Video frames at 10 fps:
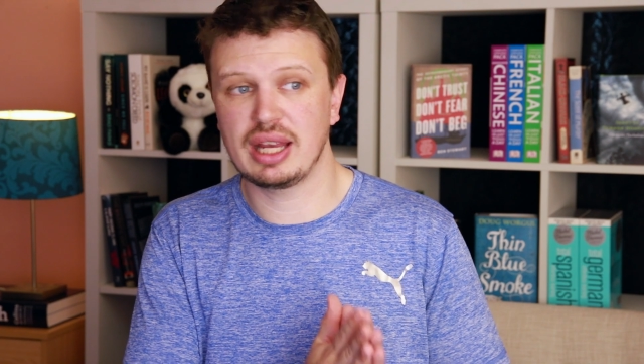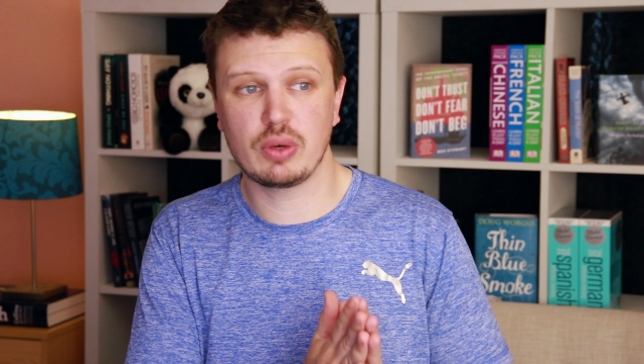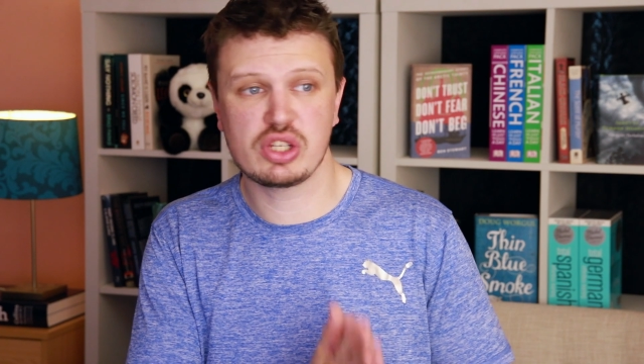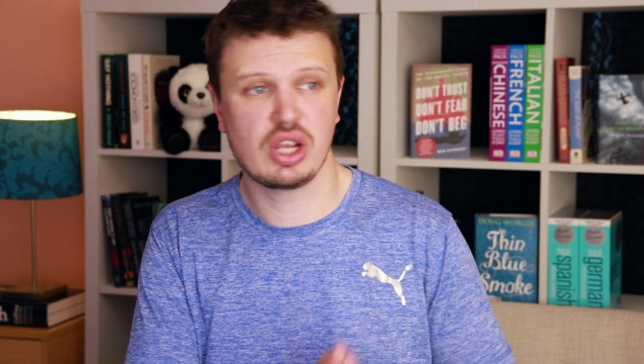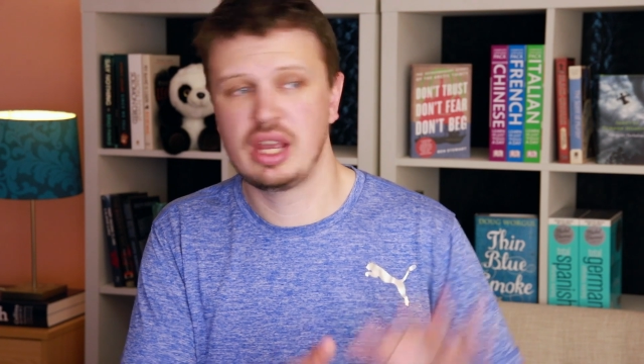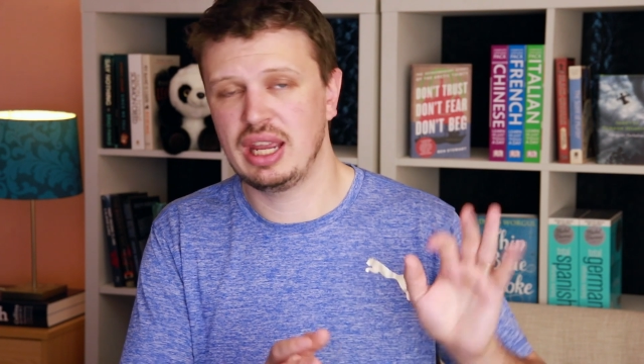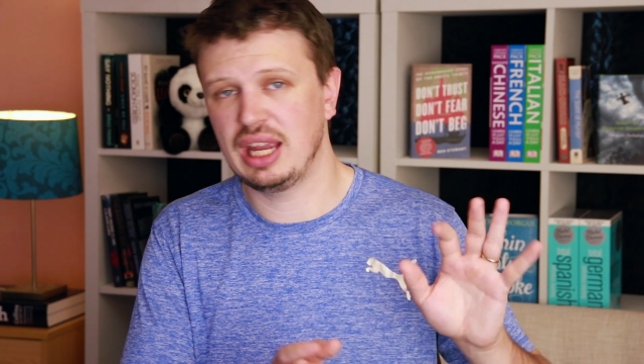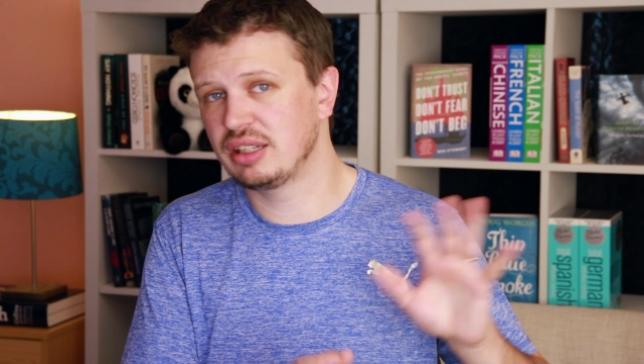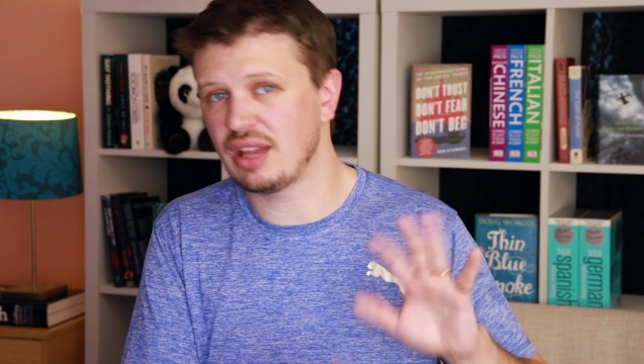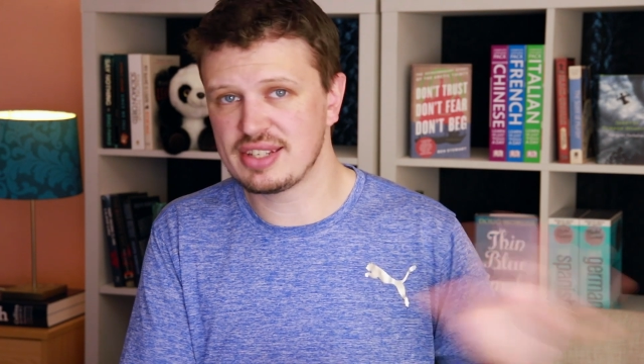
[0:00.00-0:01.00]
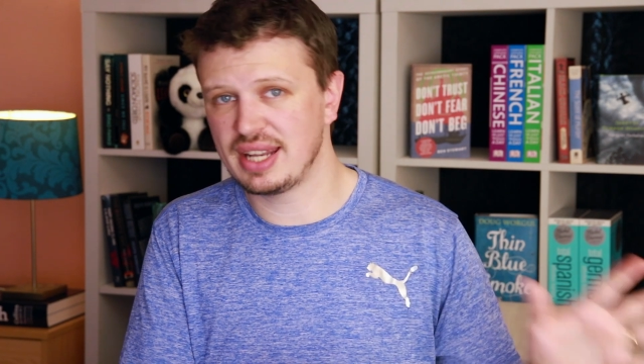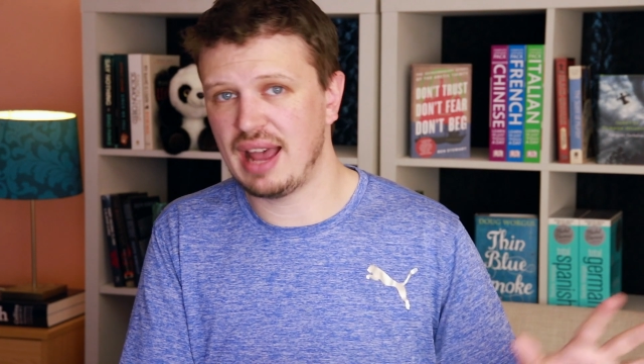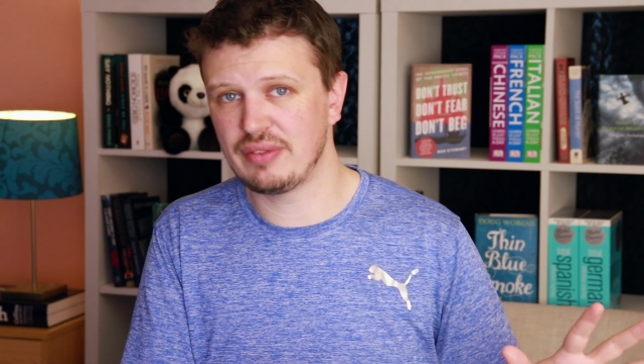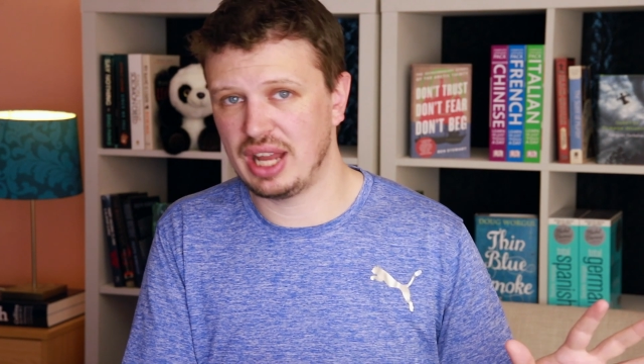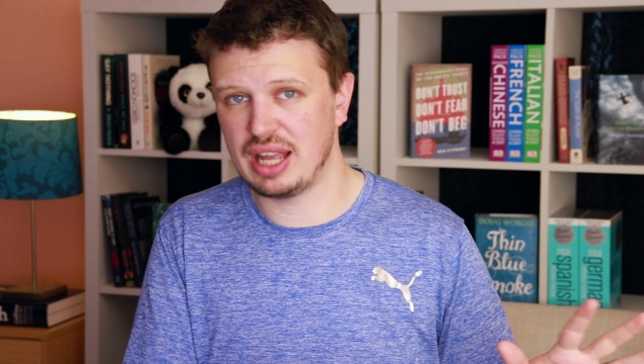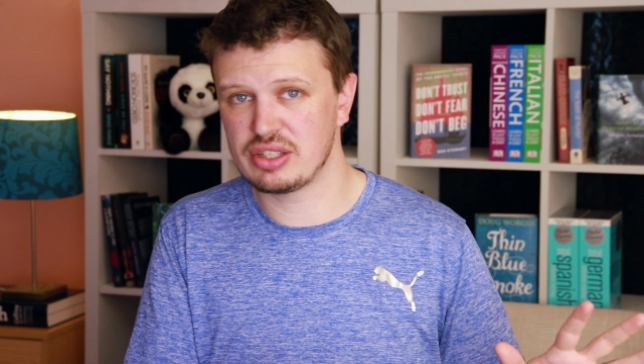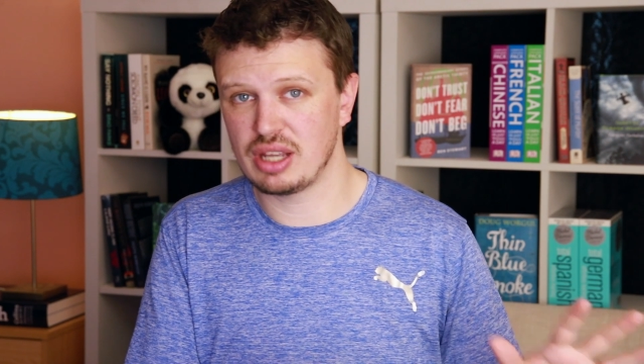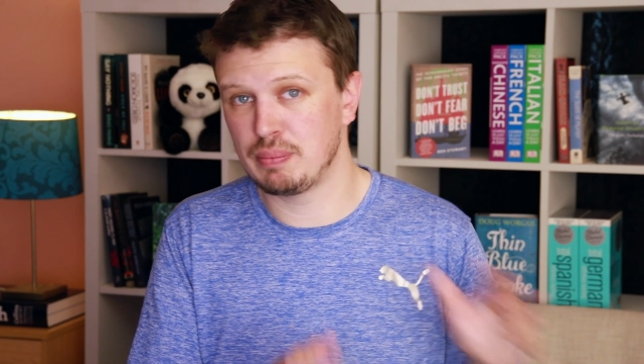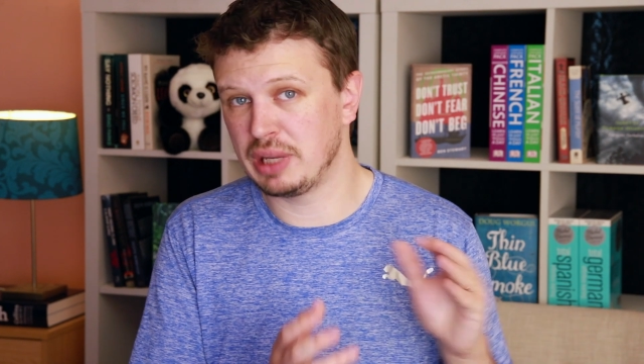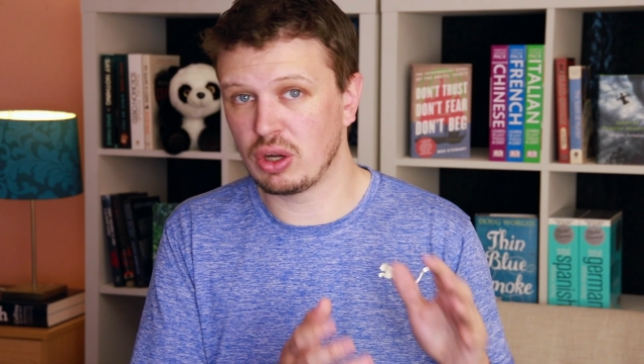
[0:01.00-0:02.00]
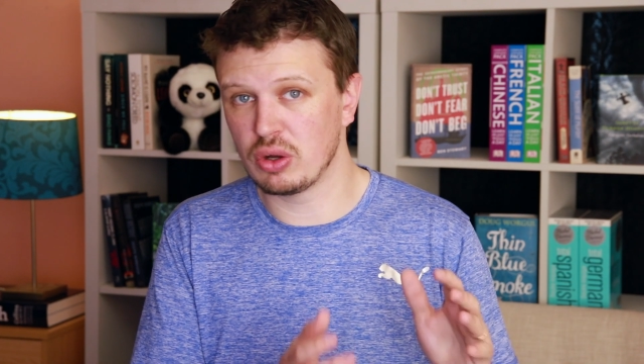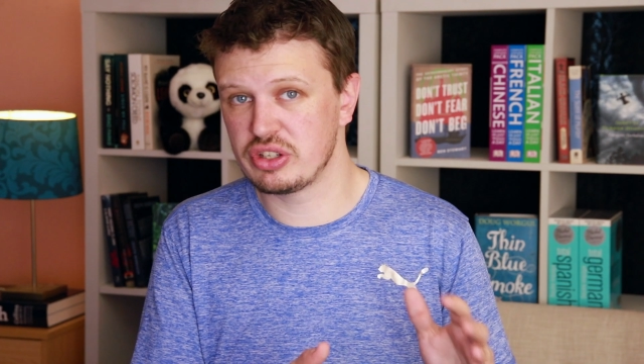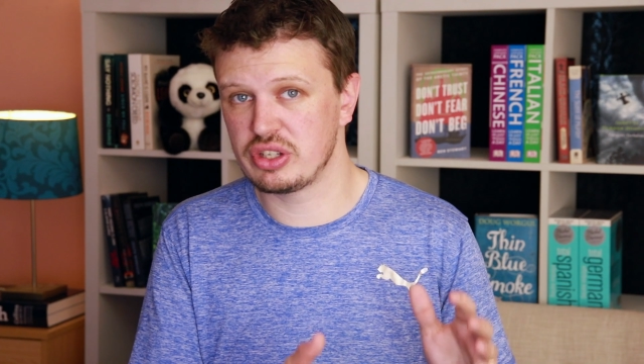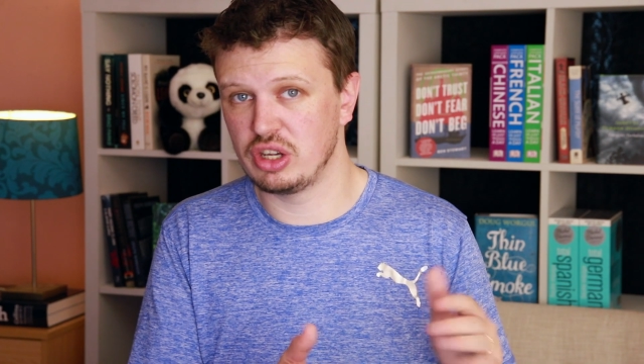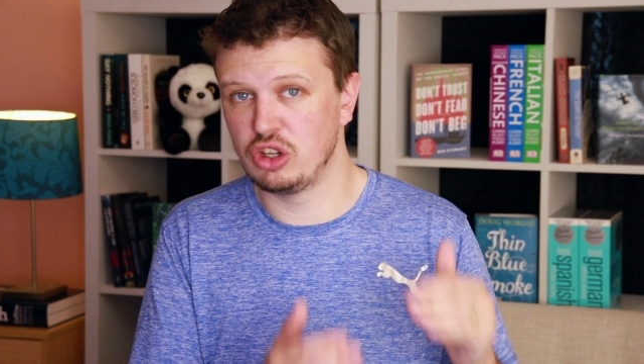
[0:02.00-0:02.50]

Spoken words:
language, it doesn't have an answer because